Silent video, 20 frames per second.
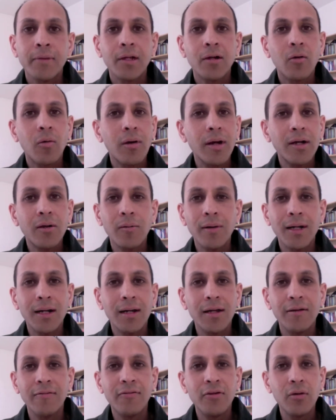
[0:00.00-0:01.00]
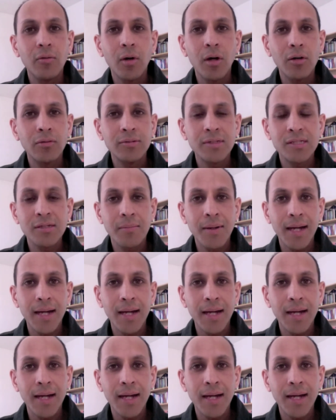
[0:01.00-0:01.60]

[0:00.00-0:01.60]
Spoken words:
Quite quickly, if you own some